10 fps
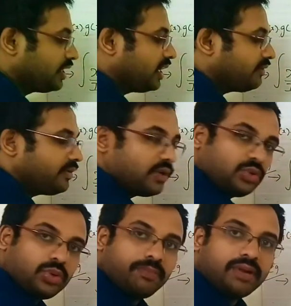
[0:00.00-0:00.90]
here we
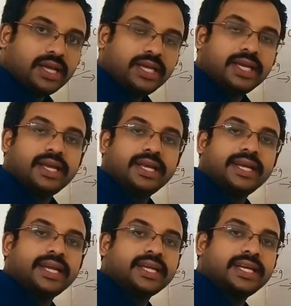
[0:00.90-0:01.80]
want to apply
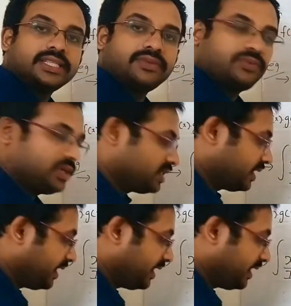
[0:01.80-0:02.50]
integration once